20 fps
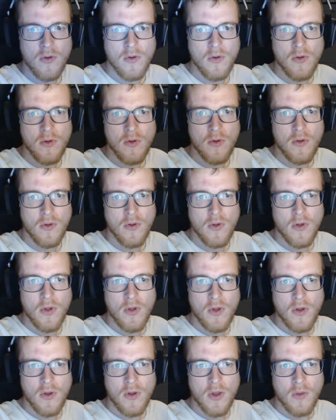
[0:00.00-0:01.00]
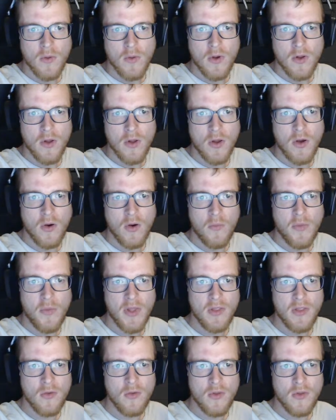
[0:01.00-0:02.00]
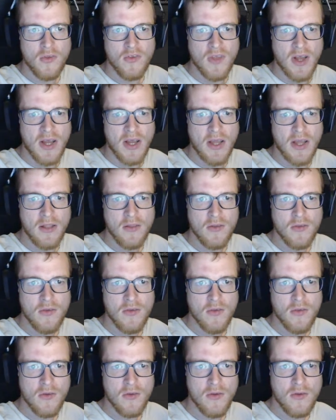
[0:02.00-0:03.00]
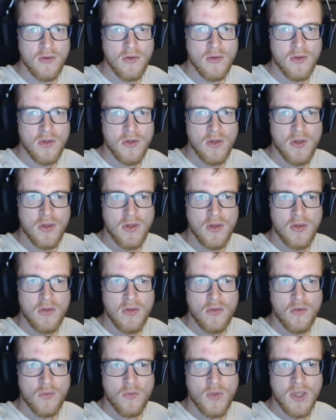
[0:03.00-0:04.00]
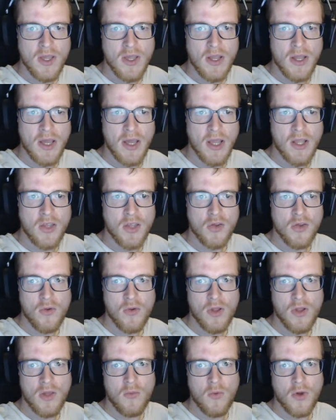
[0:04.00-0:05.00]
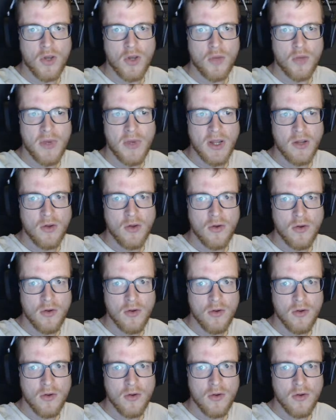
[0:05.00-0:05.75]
Okay, we're gonna go a bit to the side, so we can actually watch better.